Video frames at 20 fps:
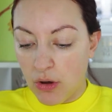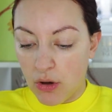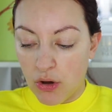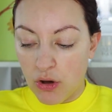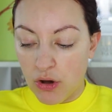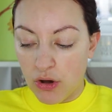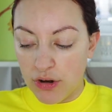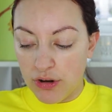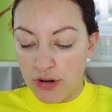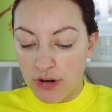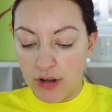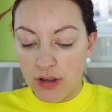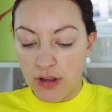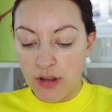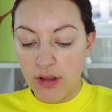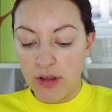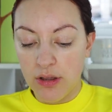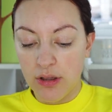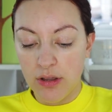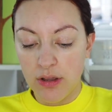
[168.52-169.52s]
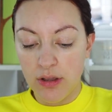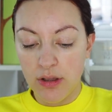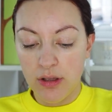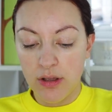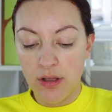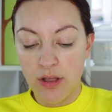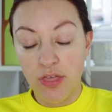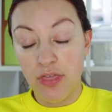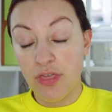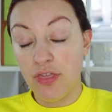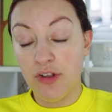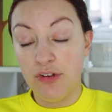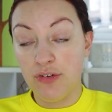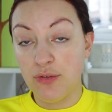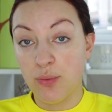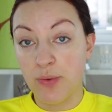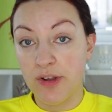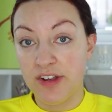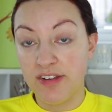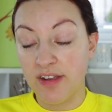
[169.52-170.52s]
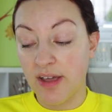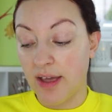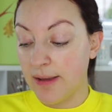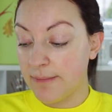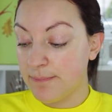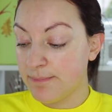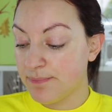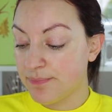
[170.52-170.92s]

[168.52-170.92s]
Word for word: on the Twitter,